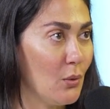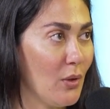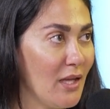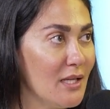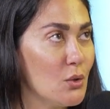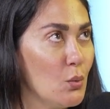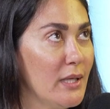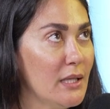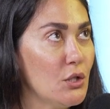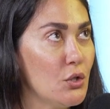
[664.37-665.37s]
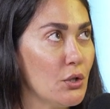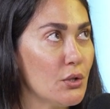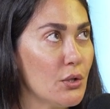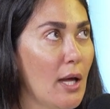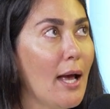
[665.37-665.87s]
Things really
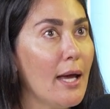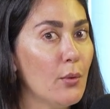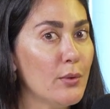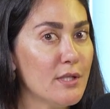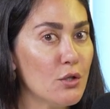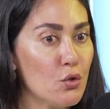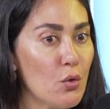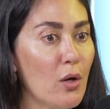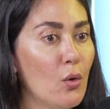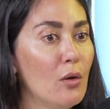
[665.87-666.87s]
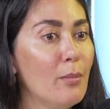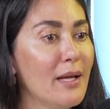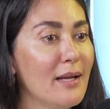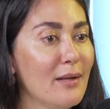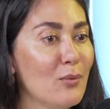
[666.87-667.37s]
it was a struggle, but
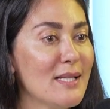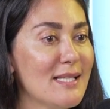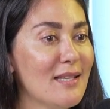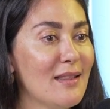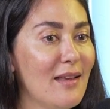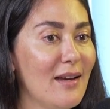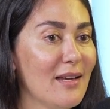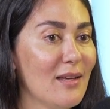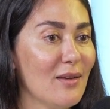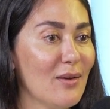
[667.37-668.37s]
it wasn't like